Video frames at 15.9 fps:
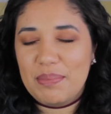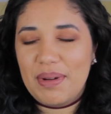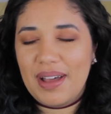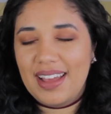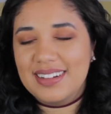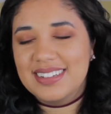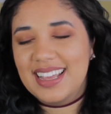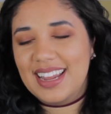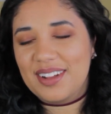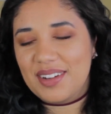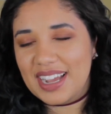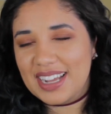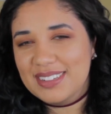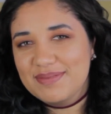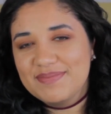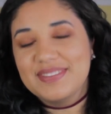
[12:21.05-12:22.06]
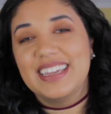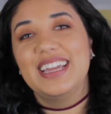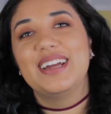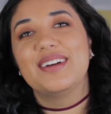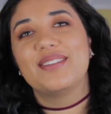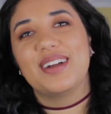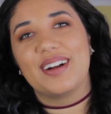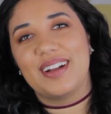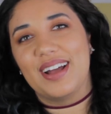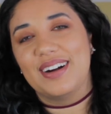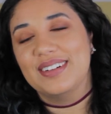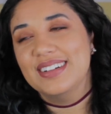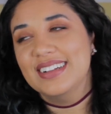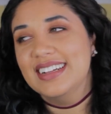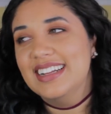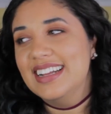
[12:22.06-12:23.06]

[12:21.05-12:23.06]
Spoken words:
But anyway, here we are now.